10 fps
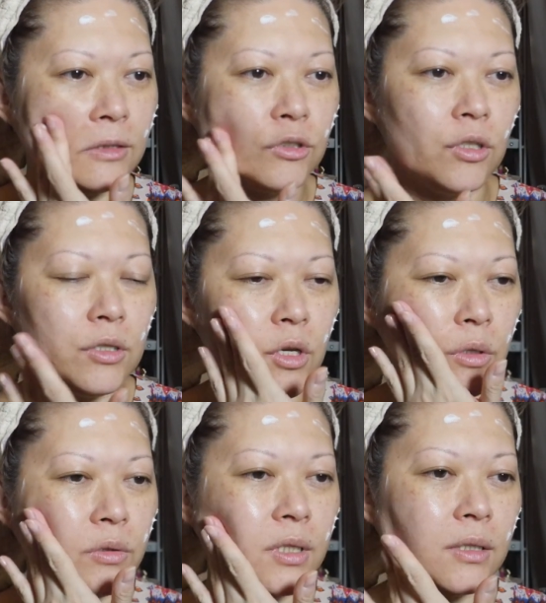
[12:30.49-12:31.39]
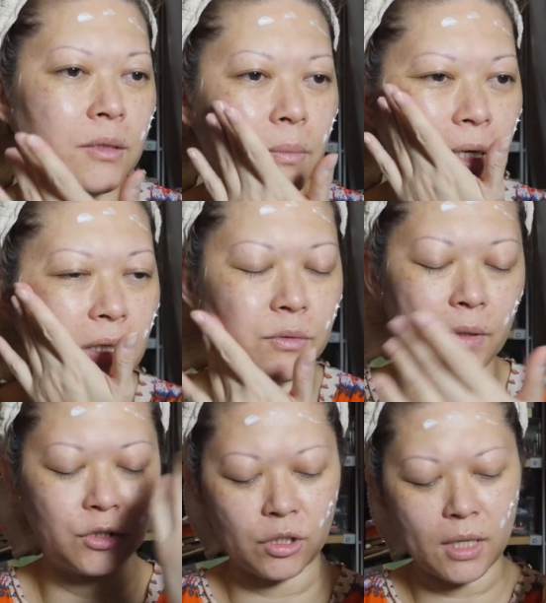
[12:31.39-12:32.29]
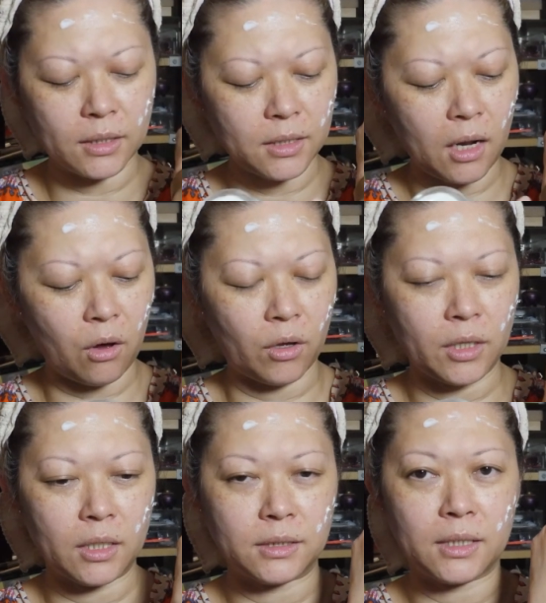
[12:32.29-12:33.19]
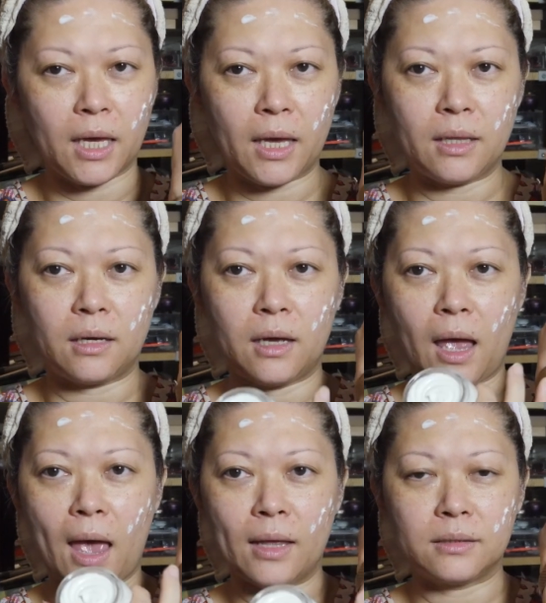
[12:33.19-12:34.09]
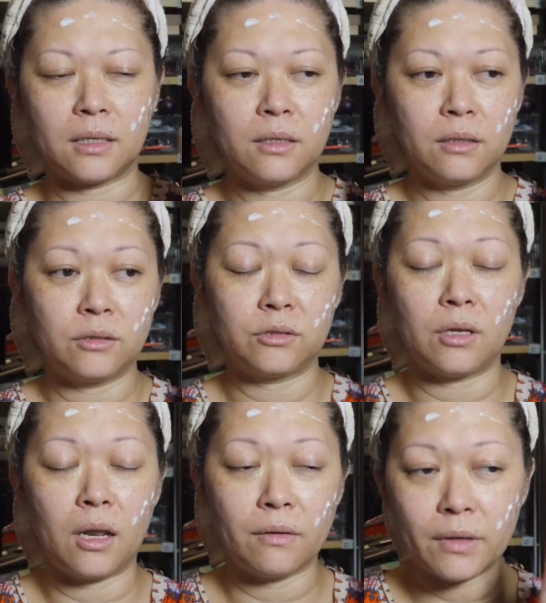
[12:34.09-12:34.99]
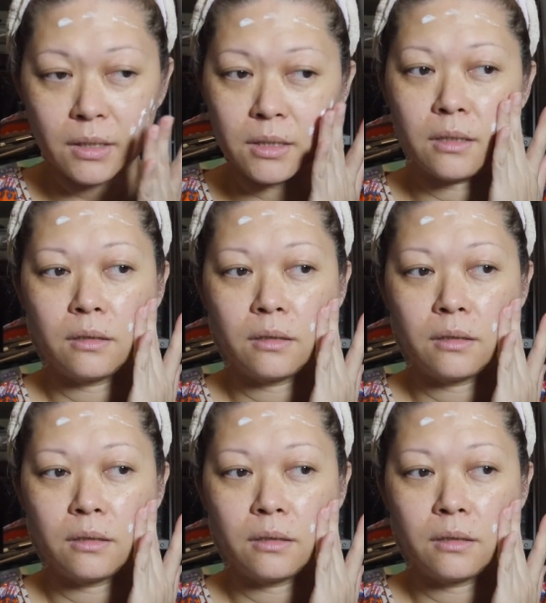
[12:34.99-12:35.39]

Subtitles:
she used it because when she tested it on her skin, her hands, she loved it.